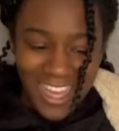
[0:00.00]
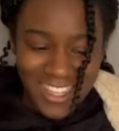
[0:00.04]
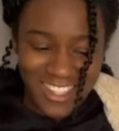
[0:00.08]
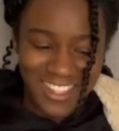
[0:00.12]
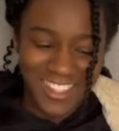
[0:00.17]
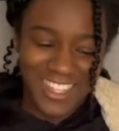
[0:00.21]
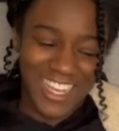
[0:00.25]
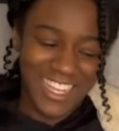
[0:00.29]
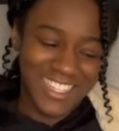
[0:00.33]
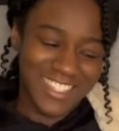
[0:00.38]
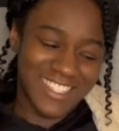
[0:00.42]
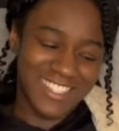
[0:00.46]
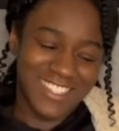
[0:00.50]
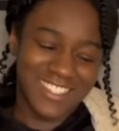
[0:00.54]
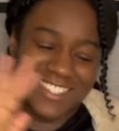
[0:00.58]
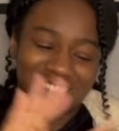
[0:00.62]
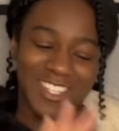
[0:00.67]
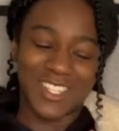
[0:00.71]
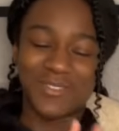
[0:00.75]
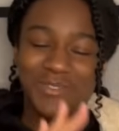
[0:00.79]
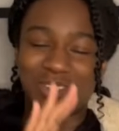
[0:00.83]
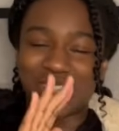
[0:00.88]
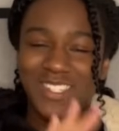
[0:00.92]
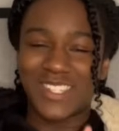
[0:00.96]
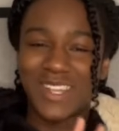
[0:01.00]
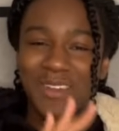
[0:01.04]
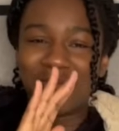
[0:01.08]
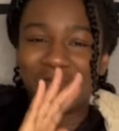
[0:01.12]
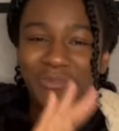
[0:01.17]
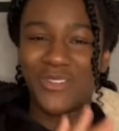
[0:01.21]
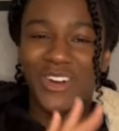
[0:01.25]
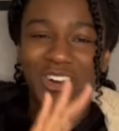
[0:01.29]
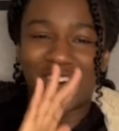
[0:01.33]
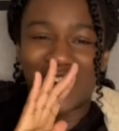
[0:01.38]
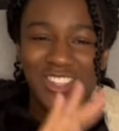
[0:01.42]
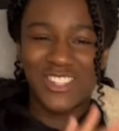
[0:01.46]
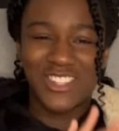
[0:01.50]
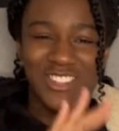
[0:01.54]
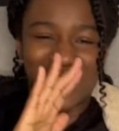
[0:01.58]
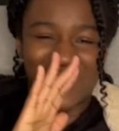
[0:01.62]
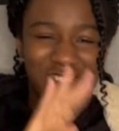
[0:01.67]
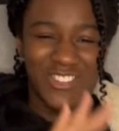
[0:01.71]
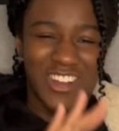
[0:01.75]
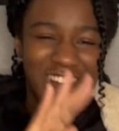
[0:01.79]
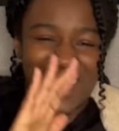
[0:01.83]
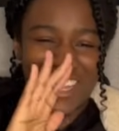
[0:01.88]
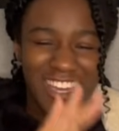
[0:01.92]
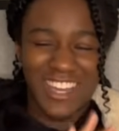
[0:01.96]
96% passed the
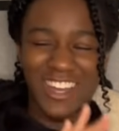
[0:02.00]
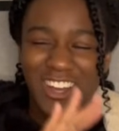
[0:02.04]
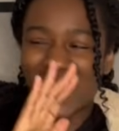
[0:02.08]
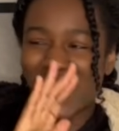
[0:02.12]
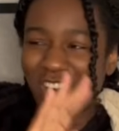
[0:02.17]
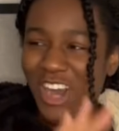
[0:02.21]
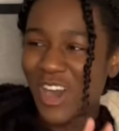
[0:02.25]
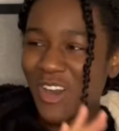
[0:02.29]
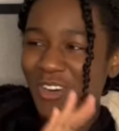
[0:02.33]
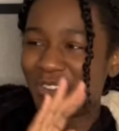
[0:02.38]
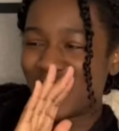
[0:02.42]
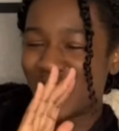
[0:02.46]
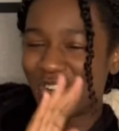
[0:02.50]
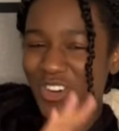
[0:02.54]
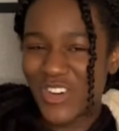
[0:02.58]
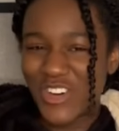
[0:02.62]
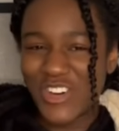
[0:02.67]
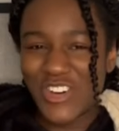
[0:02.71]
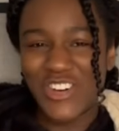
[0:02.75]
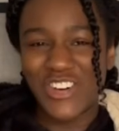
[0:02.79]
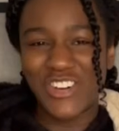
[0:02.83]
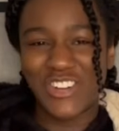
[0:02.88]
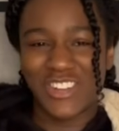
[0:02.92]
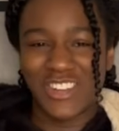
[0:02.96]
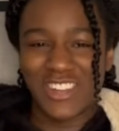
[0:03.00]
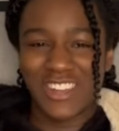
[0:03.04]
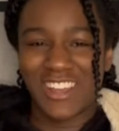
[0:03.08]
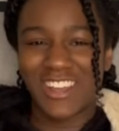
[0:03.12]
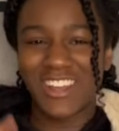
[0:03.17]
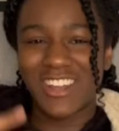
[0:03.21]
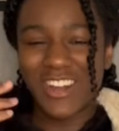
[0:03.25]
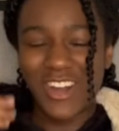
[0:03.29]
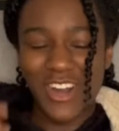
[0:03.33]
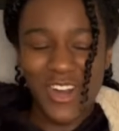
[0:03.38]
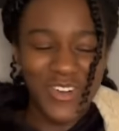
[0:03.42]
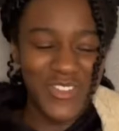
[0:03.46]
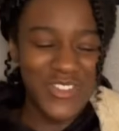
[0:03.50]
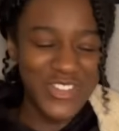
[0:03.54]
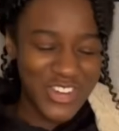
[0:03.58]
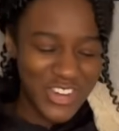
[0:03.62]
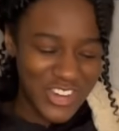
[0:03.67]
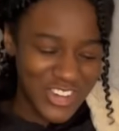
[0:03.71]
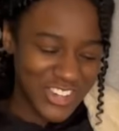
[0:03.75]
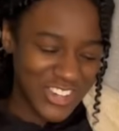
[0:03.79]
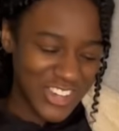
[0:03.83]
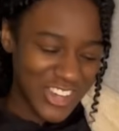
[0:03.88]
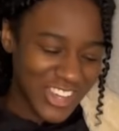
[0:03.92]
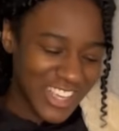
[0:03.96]
rate. Come on.
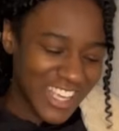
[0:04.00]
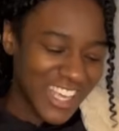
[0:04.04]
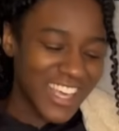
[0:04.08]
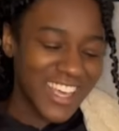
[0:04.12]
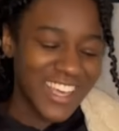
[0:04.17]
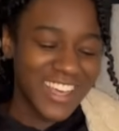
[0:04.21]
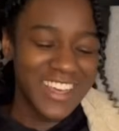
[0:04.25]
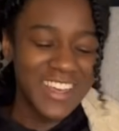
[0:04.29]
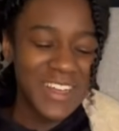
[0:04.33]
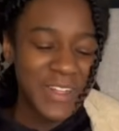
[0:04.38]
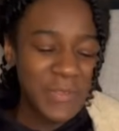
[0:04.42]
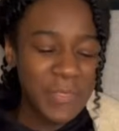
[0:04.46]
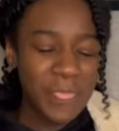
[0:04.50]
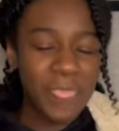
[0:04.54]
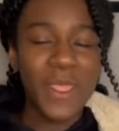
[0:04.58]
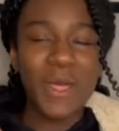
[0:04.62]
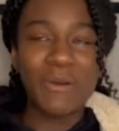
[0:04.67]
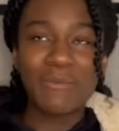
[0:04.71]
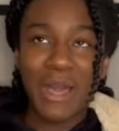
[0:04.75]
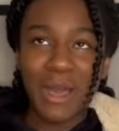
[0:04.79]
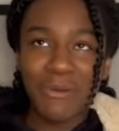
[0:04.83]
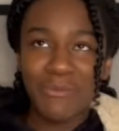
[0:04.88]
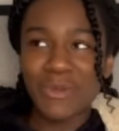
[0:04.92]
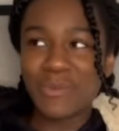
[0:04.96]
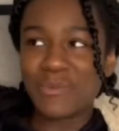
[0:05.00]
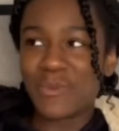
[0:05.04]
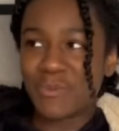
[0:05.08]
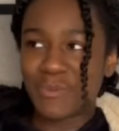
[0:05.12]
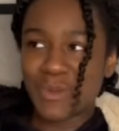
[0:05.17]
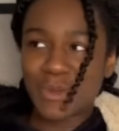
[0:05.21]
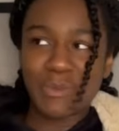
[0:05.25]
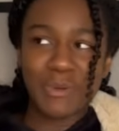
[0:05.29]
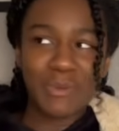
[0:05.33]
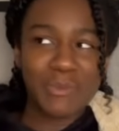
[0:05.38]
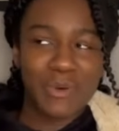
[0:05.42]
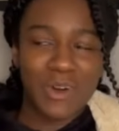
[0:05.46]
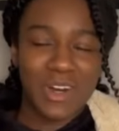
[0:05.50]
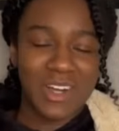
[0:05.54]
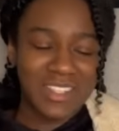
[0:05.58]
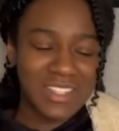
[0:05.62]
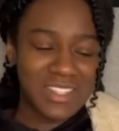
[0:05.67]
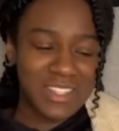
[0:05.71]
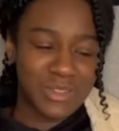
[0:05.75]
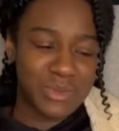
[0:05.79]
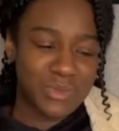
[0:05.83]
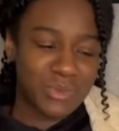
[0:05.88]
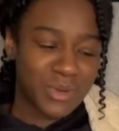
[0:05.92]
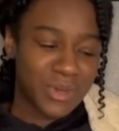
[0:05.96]
Okay, I'm happy more people passed
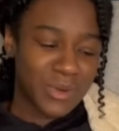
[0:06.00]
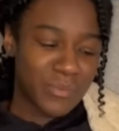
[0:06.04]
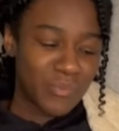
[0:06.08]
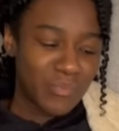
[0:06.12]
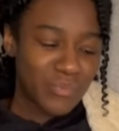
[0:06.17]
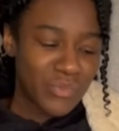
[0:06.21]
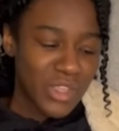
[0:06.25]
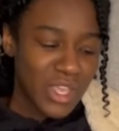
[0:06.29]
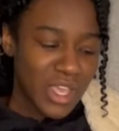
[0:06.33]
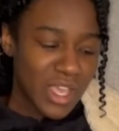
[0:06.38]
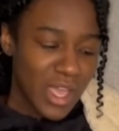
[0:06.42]
this one.